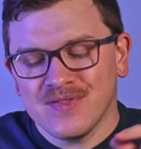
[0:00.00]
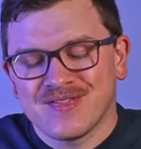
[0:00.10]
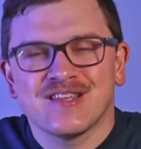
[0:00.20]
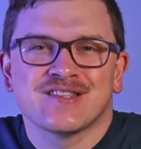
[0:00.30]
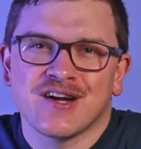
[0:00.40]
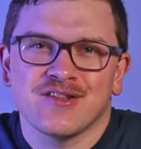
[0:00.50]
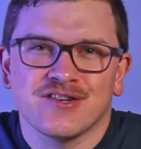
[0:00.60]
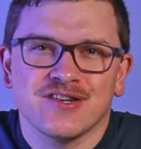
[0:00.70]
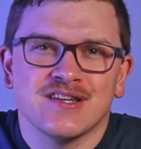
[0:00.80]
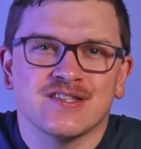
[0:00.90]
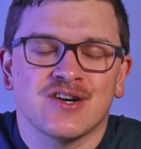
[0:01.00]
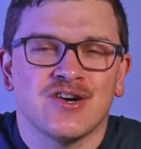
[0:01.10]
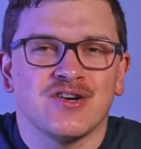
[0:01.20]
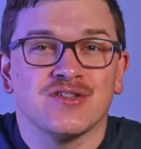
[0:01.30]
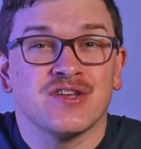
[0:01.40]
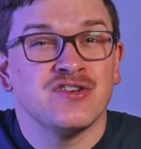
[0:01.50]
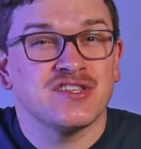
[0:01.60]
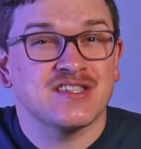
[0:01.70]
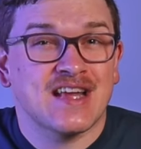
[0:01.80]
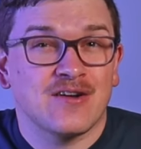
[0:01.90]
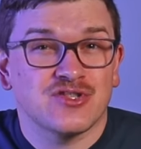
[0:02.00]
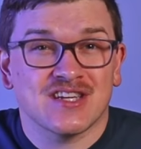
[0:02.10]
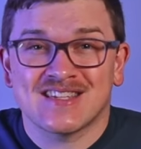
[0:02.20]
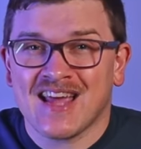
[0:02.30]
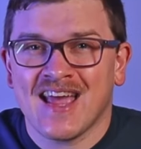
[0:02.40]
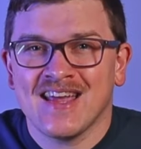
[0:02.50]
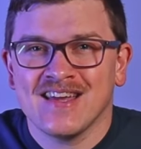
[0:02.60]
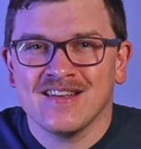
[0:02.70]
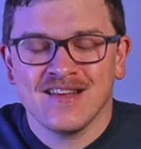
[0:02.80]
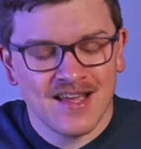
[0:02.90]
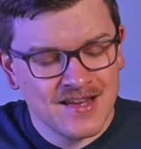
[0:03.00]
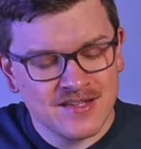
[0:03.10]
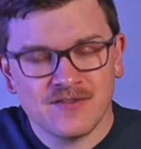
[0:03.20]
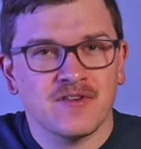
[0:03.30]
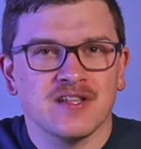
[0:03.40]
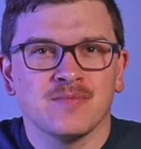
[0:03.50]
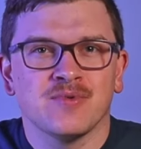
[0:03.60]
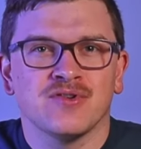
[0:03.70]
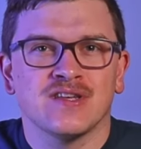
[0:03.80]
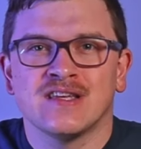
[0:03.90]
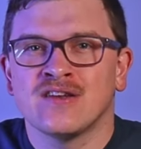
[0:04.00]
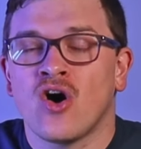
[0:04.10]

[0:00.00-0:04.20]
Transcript: this color is called Nostalgic Tan and is available in